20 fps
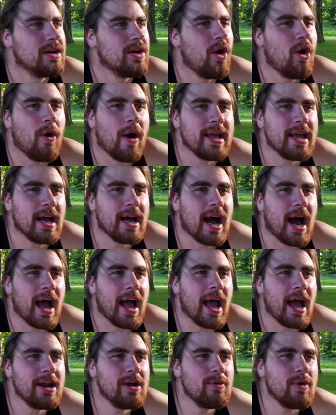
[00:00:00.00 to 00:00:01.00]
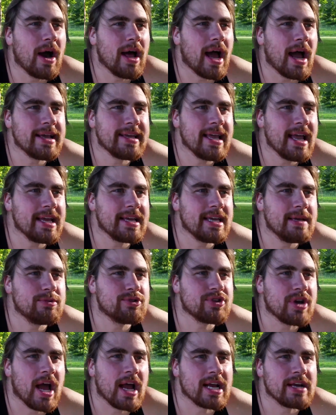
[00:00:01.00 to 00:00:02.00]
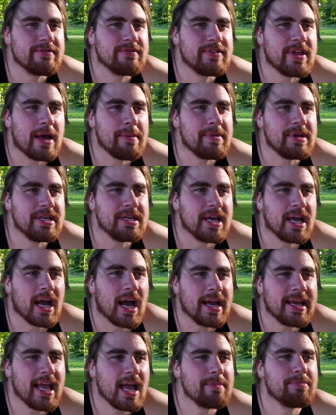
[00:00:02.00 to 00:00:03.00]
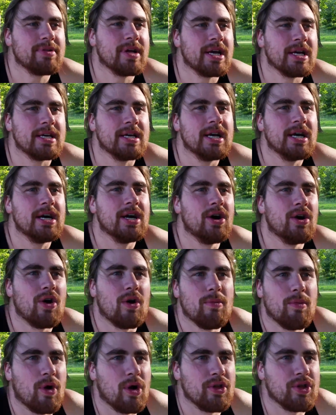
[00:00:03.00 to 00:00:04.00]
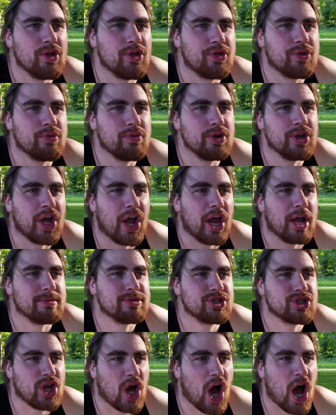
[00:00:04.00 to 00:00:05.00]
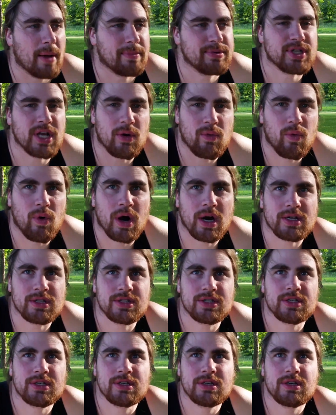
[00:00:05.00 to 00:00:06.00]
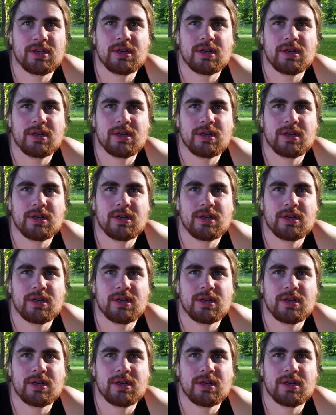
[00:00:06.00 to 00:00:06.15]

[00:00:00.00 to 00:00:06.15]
Oh, I can't keep track of that many games. I can't play more than 3 games tops at once.